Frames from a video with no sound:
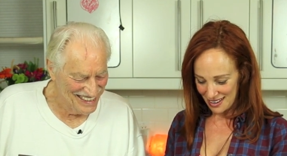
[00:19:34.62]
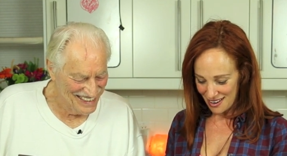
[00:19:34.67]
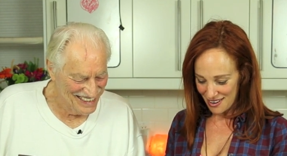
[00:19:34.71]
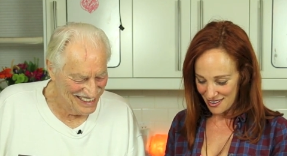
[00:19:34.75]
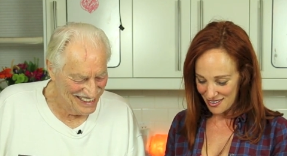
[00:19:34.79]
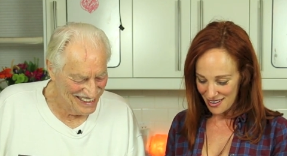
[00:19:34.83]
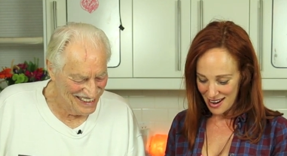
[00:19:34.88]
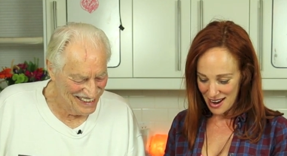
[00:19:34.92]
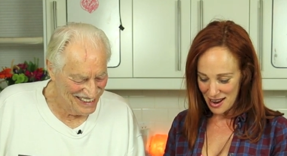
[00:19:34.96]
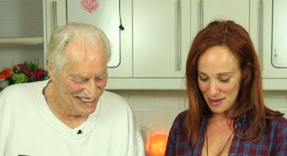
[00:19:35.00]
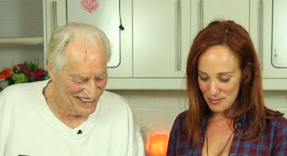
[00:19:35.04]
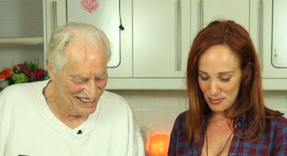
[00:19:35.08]
Speaker 1: All
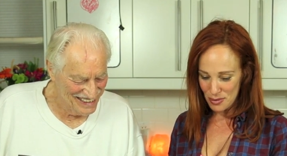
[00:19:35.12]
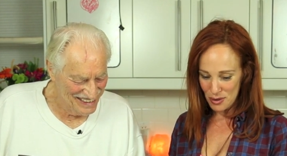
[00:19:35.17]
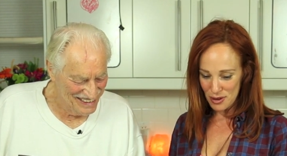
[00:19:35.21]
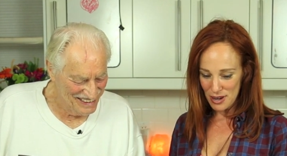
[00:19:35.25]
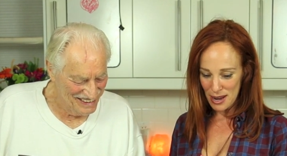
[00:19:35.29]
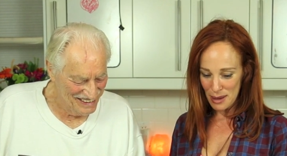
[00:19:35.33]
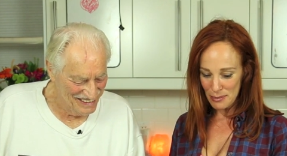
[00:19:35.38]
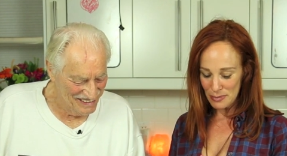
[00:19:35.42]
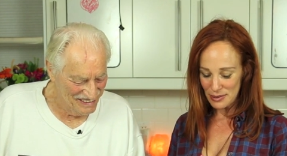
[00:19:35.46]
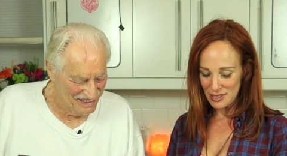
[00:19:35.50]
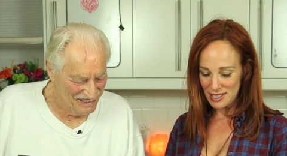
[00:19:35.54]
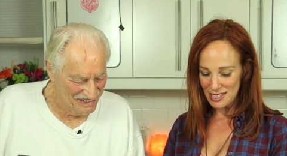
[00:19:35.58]
right, bon
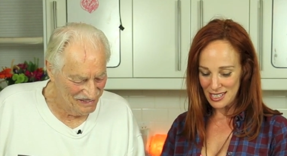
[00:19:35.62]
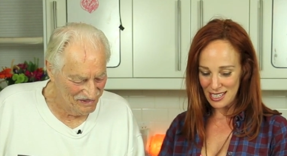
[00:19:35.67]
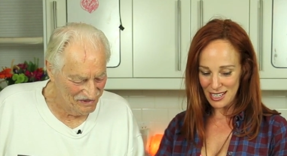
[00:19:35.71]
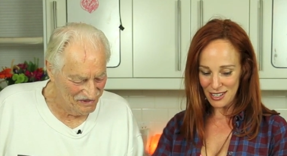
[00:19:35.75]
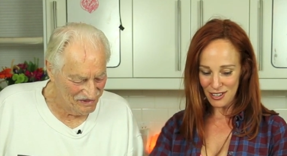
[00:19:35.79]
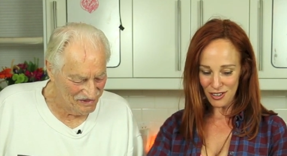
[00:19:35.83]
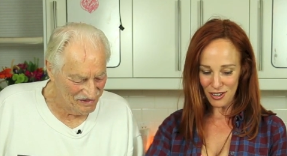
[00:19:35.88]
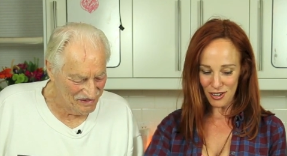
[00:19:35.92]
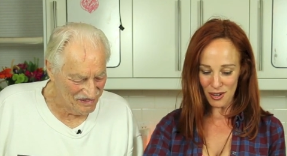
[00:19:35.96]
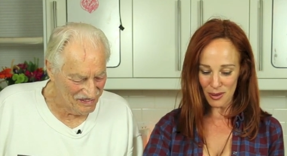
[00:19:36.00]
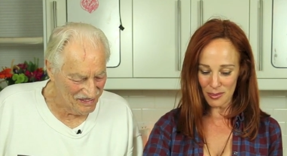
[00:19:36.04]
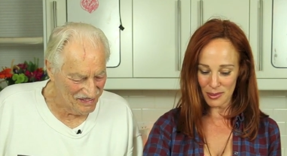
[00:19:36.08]
appetit,
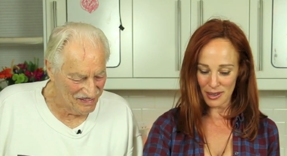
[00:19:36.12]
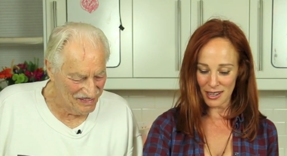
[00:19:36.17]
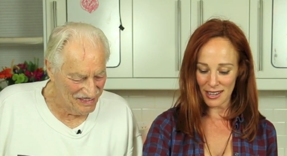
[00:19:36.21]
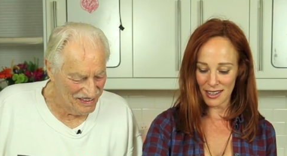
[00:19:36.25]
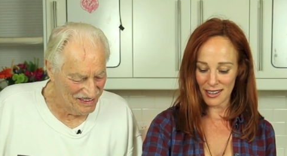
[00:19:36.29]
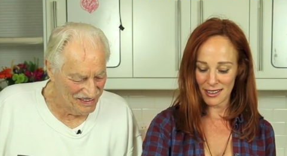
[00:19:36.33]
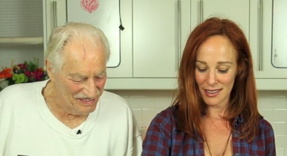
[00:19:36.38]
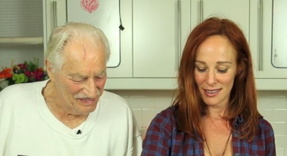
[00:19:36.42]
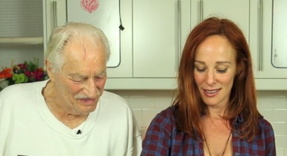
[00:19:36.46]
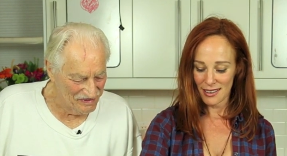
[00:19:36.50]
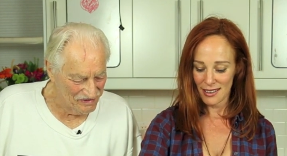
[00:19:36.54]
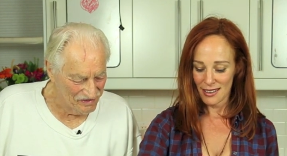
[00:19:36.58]
Herbie.
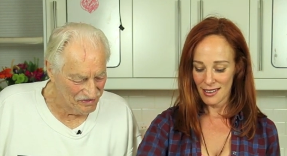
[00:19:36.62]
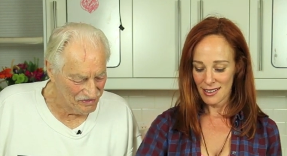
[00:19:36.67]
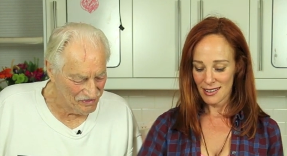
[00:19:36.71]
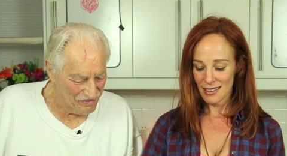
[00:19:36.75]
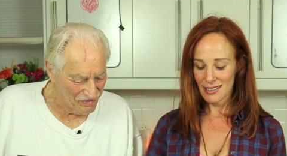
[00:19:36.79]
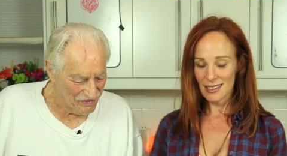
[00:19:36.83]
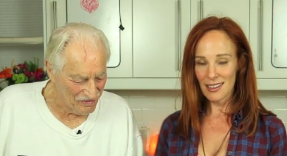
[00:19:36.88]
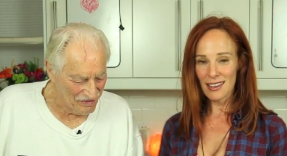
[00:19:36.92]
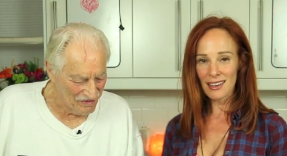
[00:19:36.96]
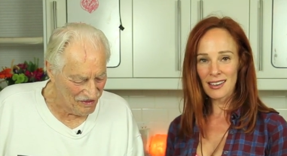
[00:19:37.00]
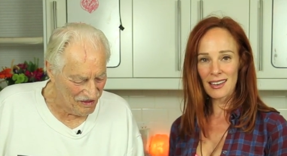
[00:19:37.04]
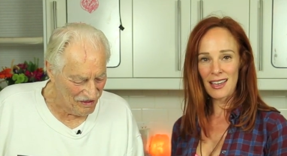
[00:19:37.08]

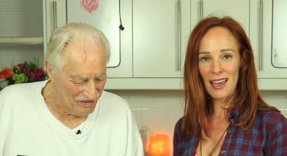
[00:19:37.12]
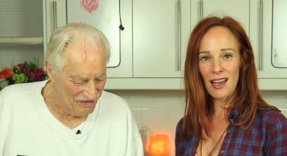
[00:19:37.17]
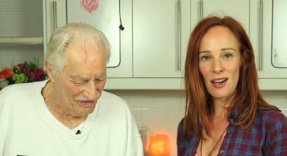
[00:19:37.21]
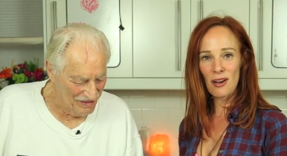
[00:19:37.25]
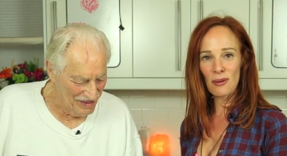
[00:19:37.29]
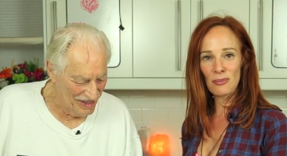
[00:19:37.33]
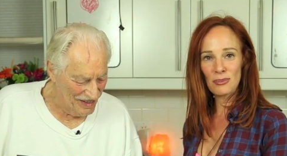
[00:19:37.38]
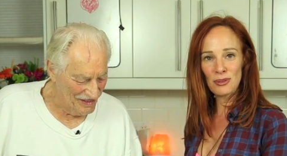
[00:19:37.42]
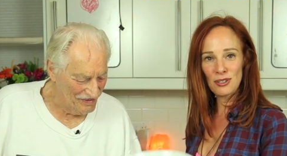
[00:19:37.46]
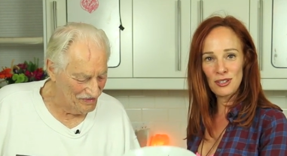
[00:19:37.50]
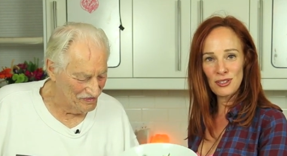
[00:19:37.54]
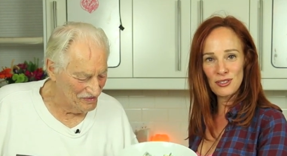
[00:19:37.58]
Mm-hmm. Look how
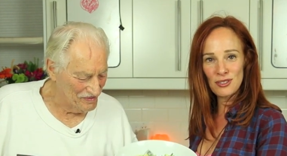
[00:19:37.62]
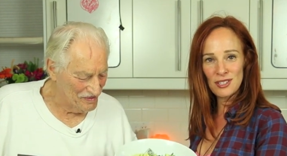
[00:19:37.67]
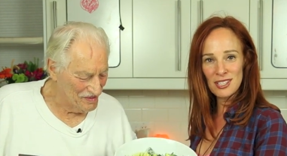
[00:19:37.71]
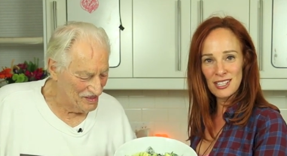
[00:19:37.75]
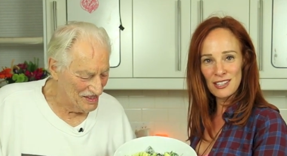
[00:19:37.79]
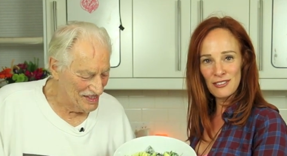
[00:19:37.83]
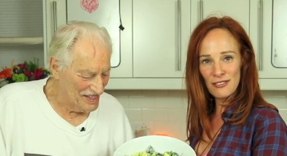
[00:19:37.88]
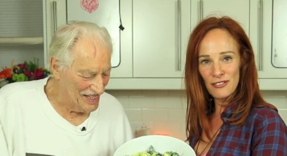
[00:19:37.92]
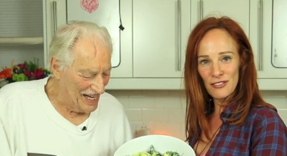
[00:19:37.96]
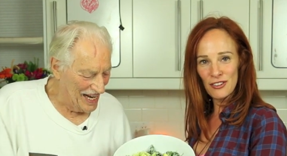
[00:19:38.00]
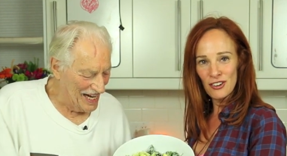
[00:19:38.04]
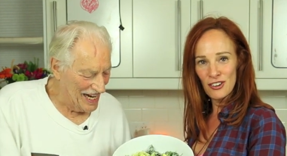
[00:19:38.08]
wow.
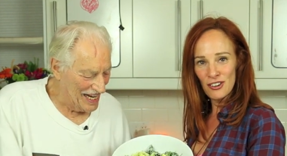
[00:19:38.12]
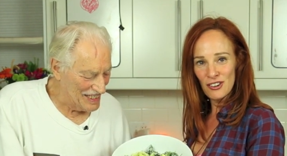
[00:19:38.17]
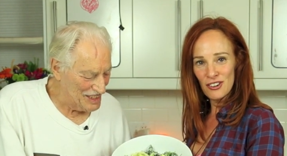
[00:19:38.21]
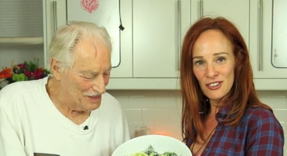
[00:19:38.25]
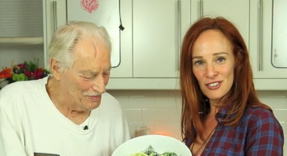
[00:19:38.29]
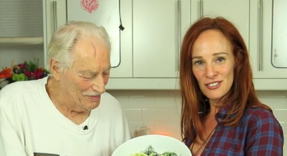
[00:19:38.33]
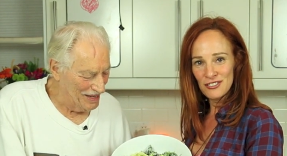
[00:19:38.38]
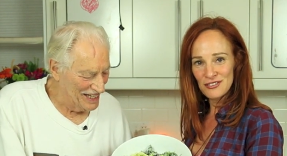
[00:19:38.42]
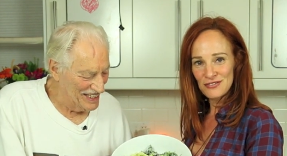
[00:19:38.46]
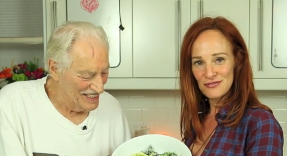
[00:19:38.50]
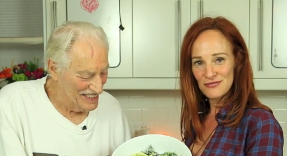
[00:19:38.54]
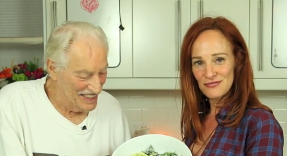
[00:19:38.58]
beautiful. That has
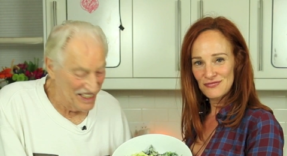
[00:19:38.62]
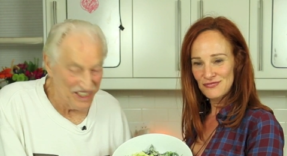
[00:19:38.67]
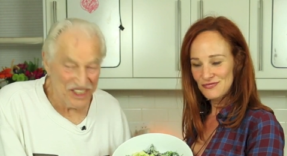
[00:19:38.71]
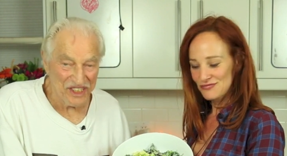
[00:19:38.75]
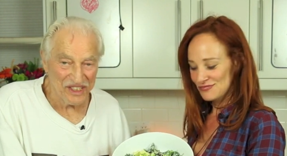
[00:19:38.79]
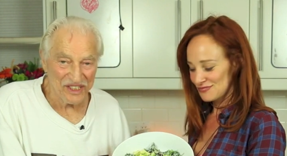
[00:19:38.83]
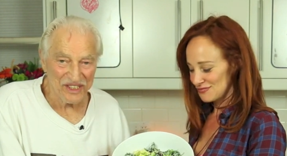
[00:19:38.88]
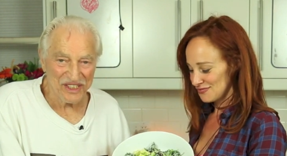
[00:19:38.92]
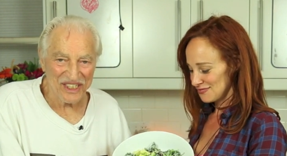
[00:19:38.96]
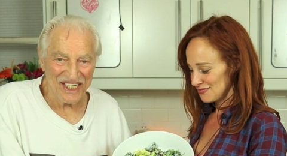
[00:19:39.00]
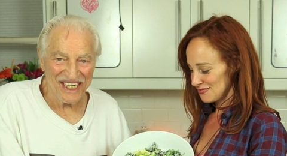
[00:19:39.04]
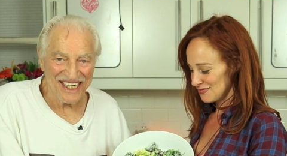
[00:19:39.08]
Speaker 2: my
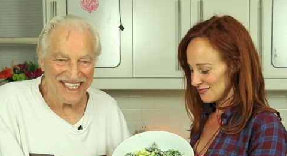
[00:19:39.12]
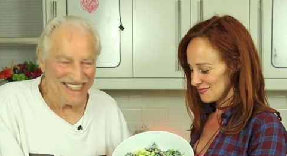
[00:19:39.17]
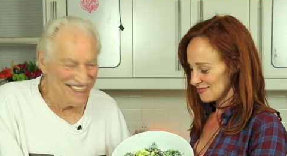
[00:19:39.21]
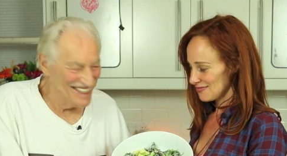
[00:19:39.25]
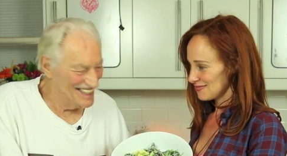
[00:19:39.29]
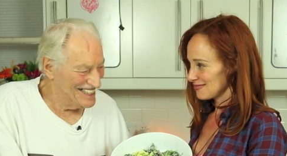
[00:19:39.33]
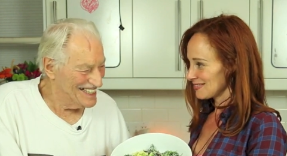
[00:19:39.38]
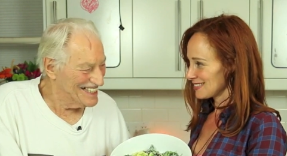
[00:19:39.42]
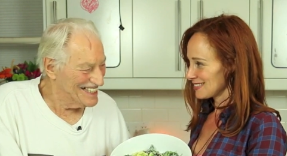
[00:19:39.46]
initials on it.